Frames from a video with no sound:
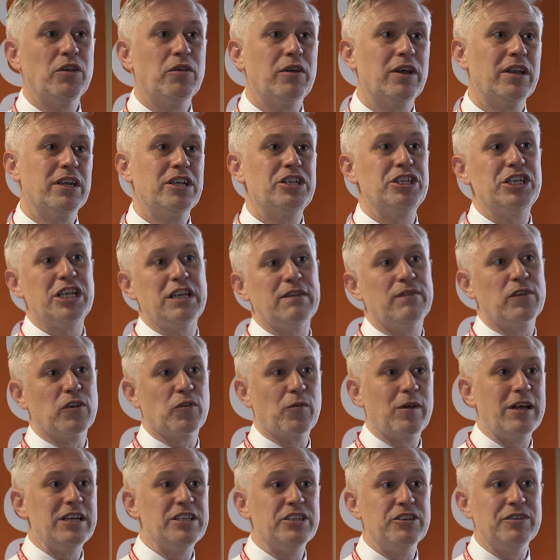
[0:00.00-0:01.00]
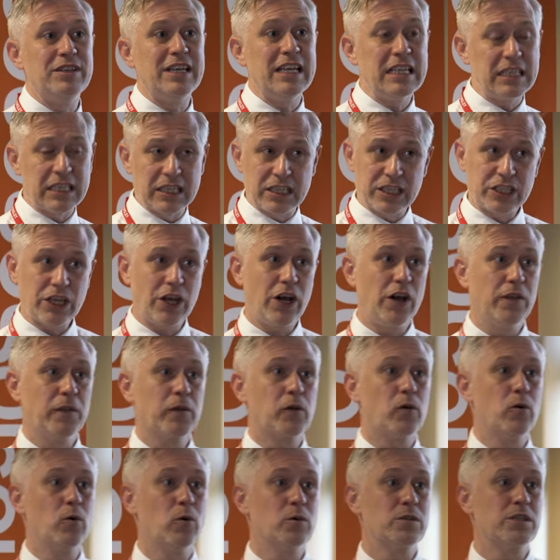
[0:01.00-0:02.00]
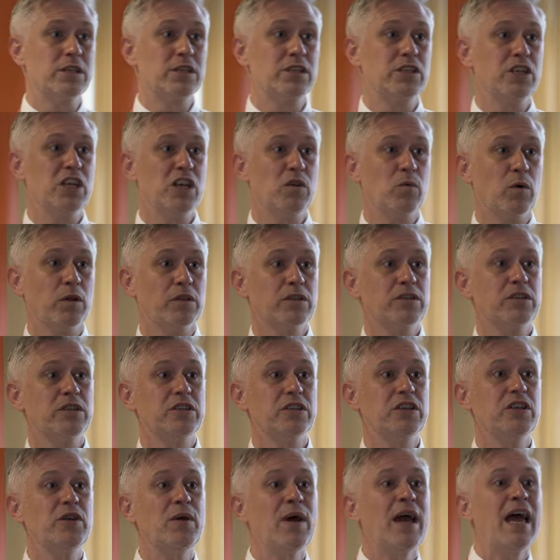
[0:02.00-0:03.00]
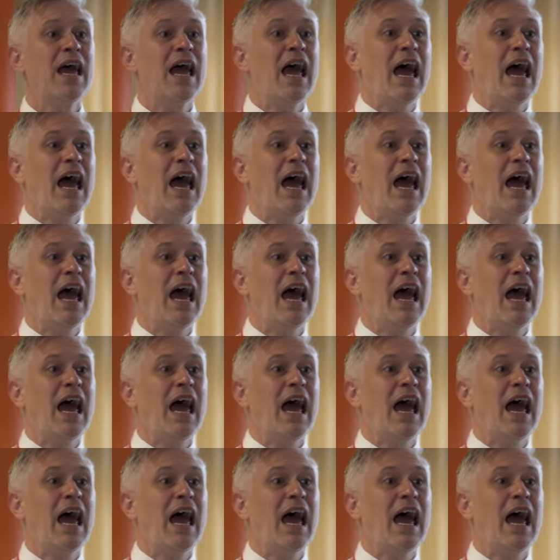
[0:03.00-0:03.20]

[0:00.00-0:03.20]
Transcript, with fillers: you can achieve the grades you need to start on the courses that you want to do